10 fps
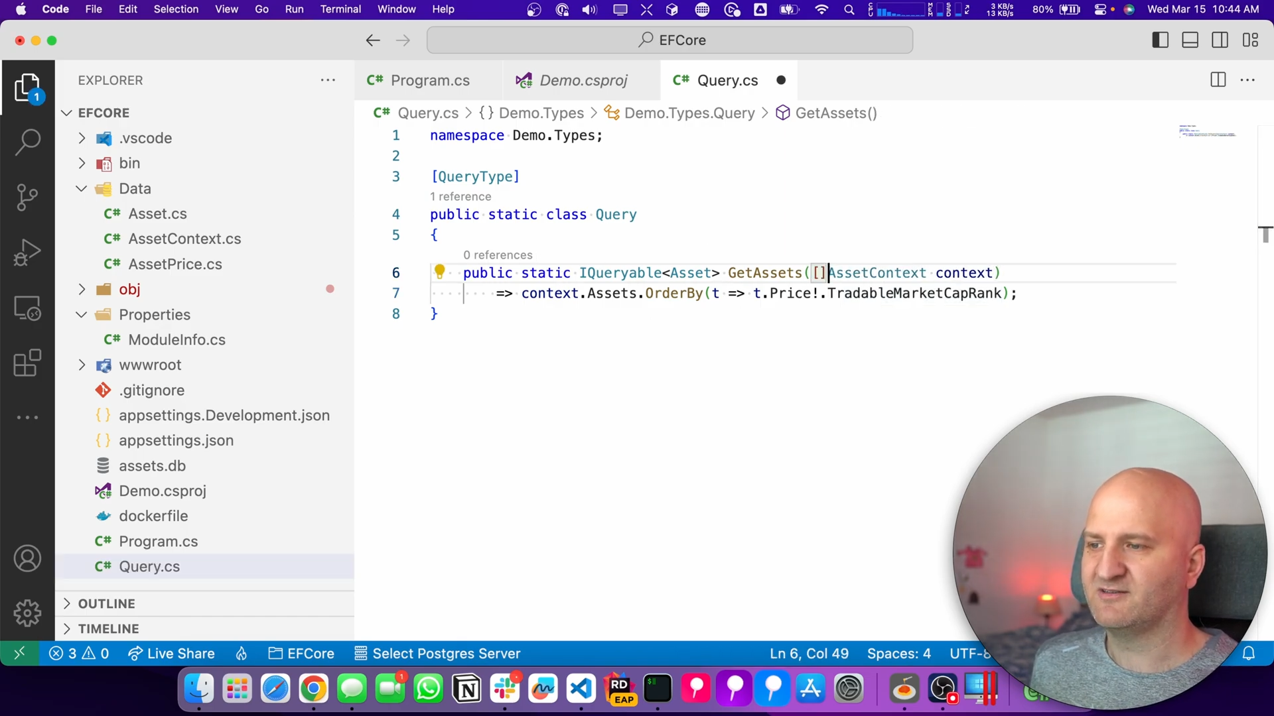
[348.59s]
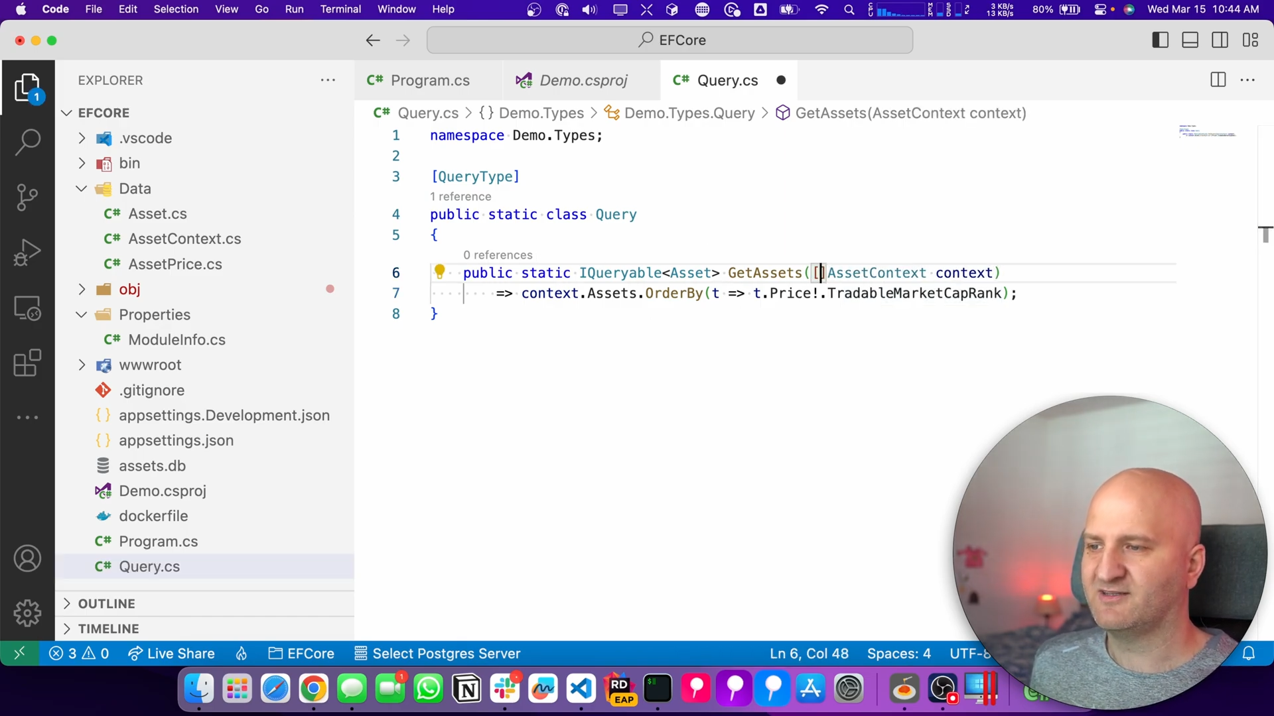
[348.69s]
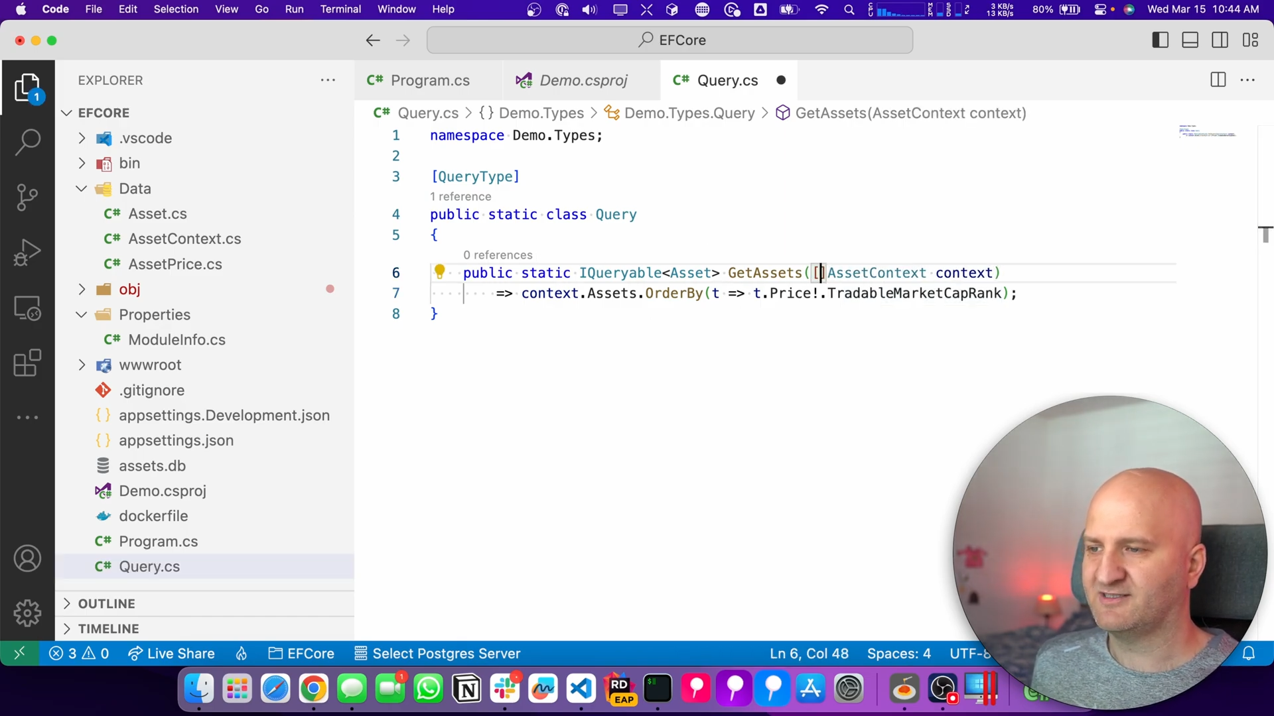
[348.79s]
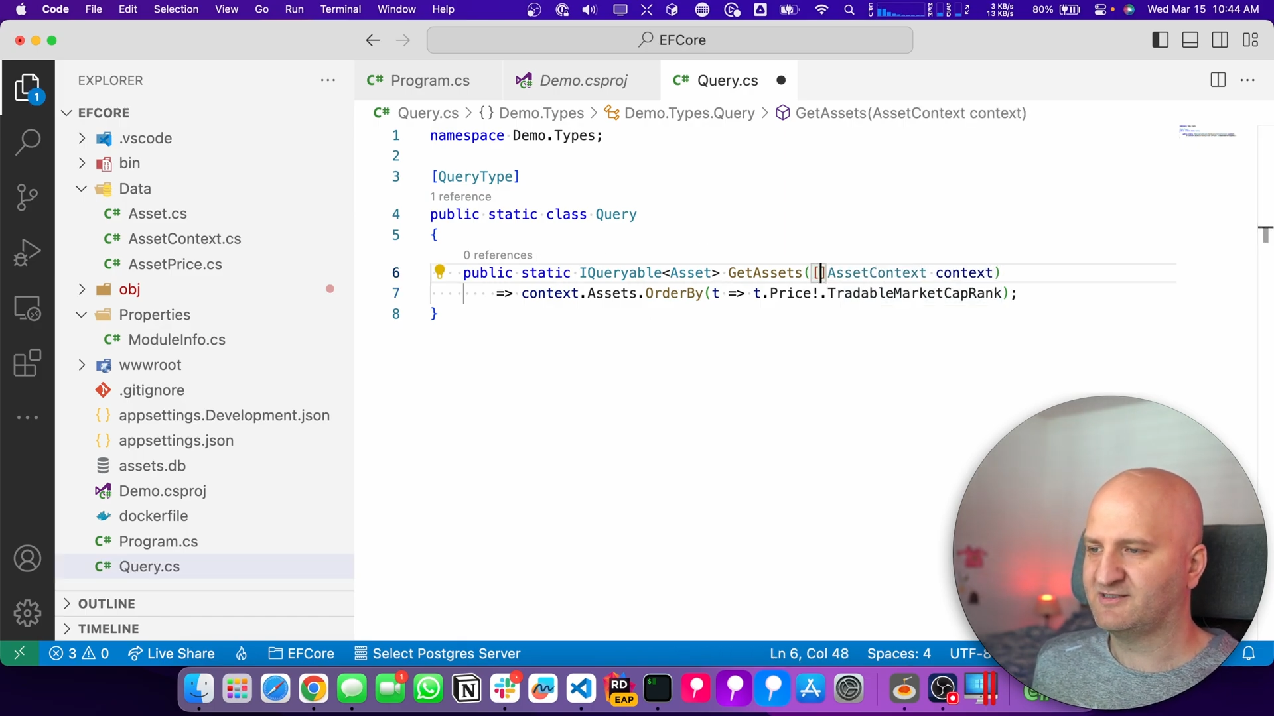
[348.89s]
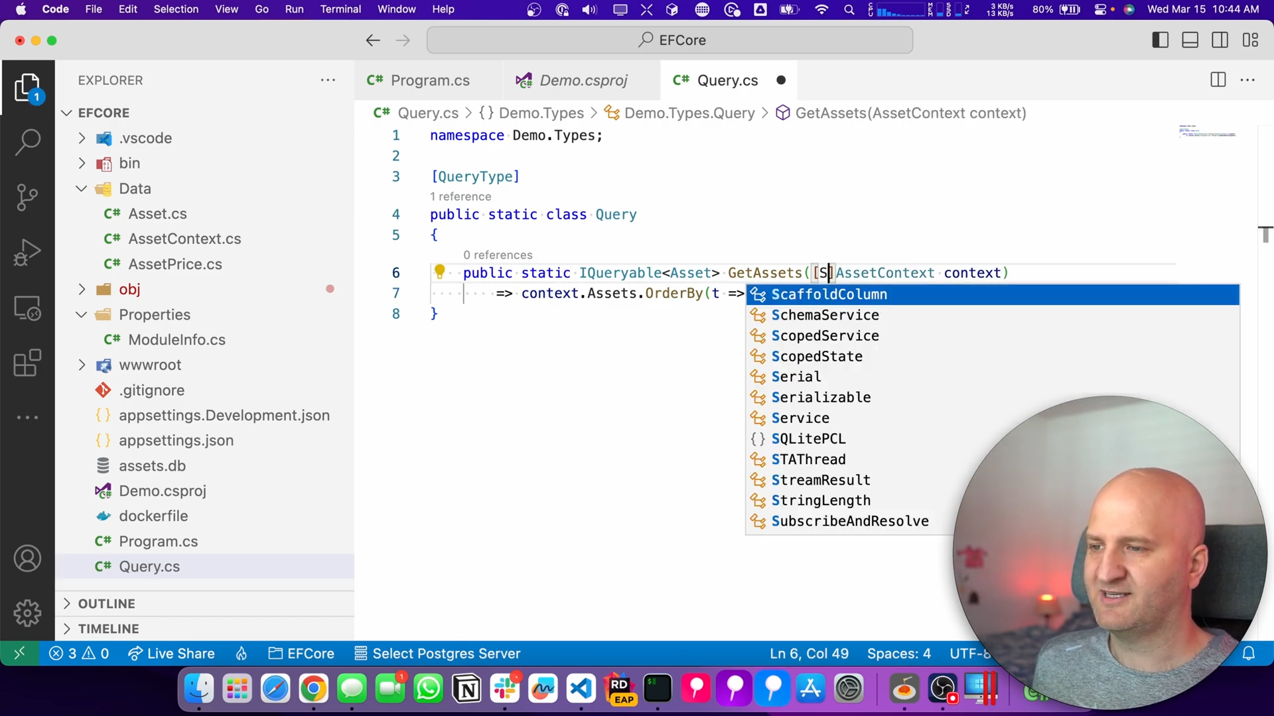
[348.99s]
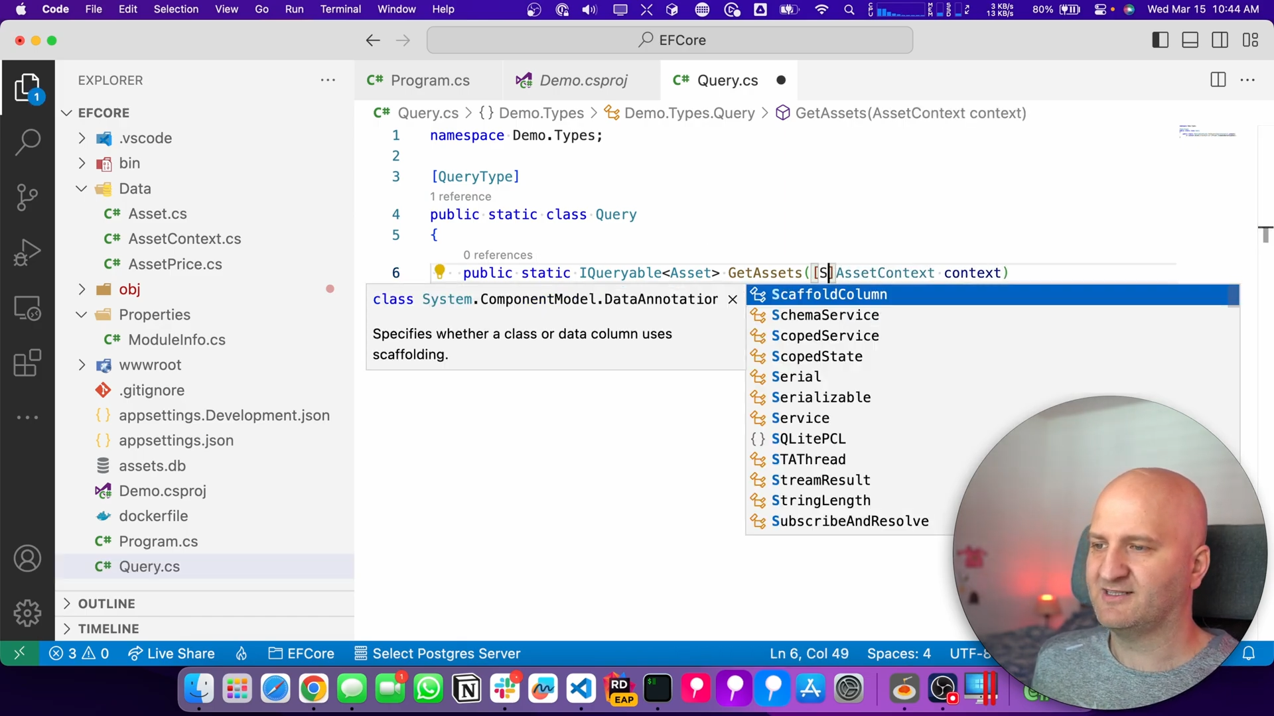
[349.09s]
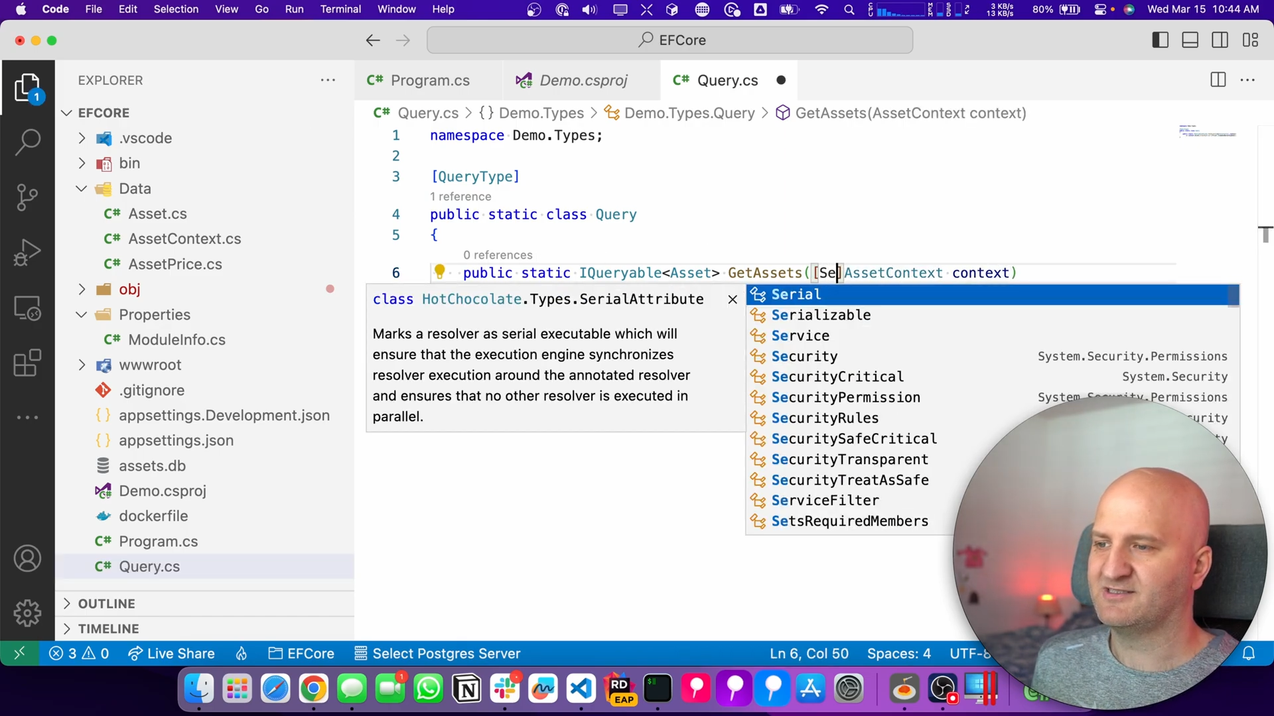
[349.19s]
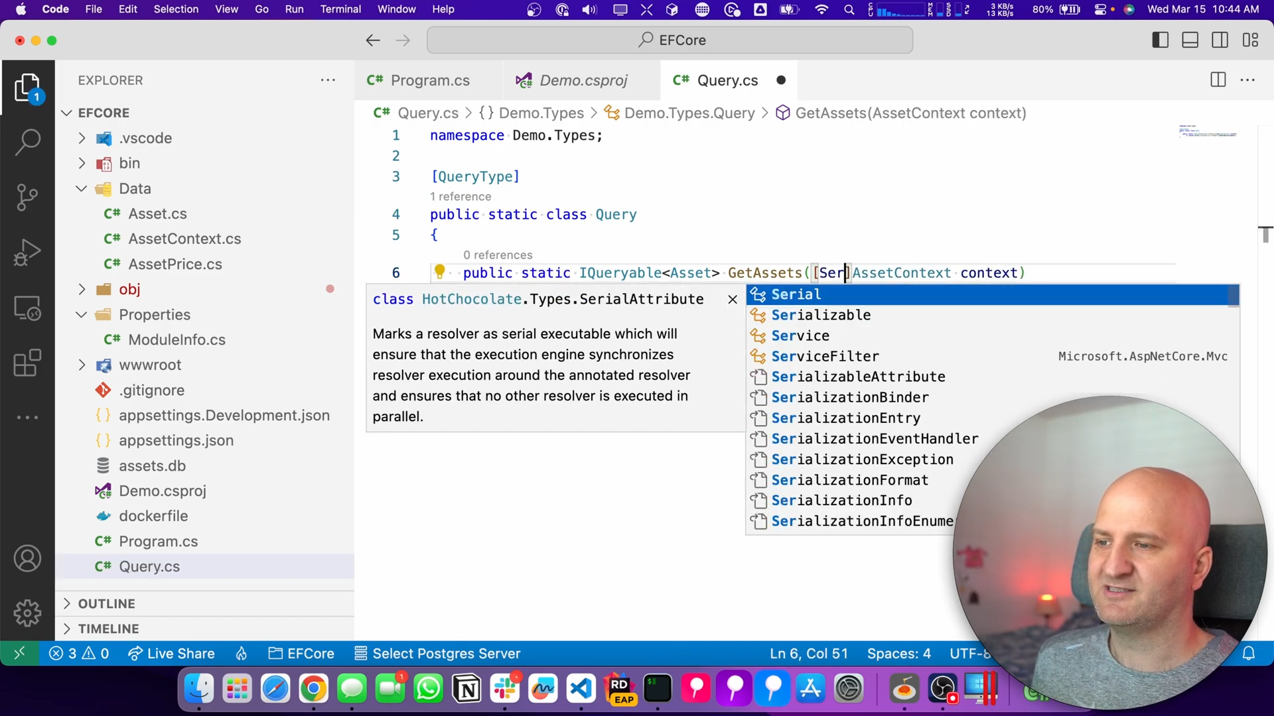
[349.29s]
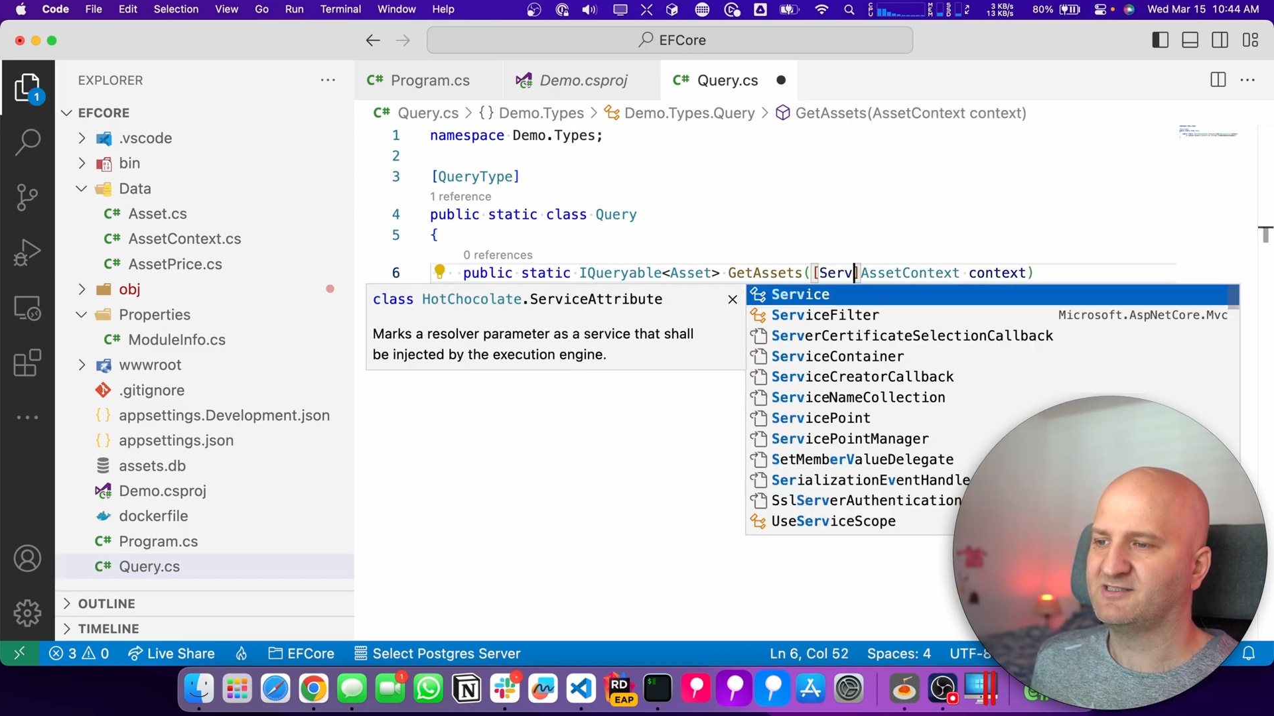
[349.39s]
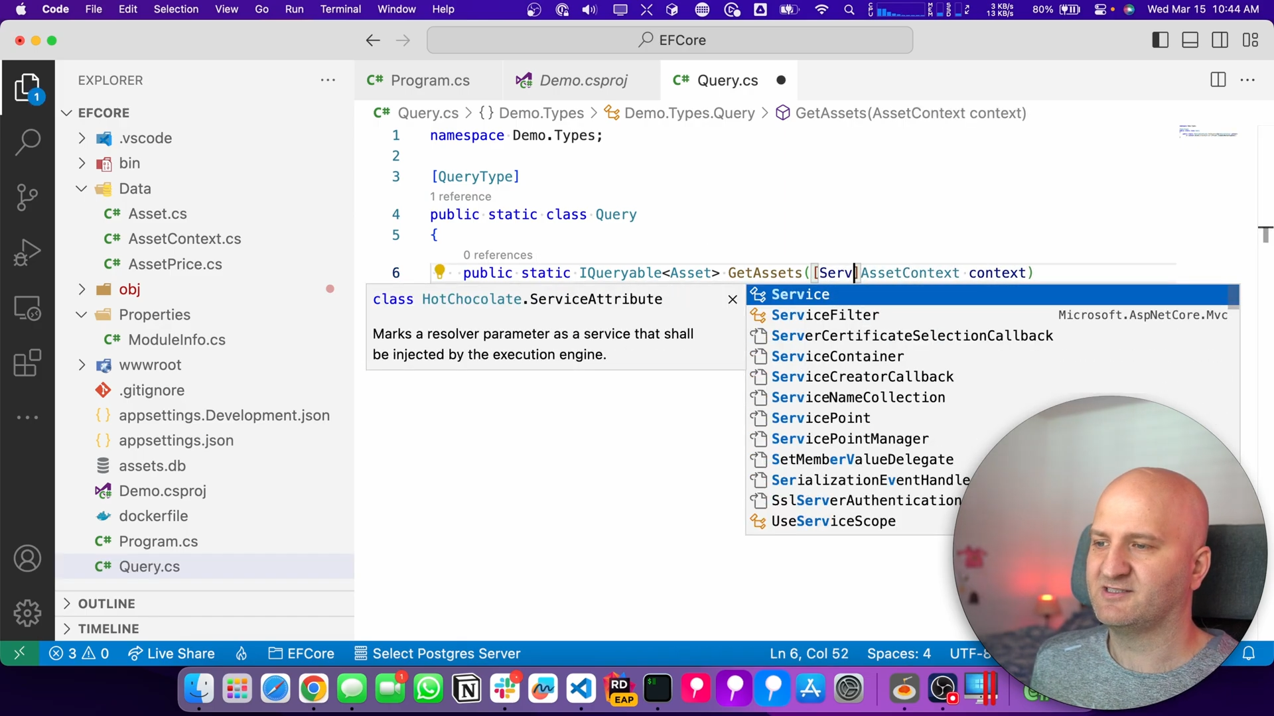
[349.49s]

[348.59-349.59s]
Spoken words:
that says this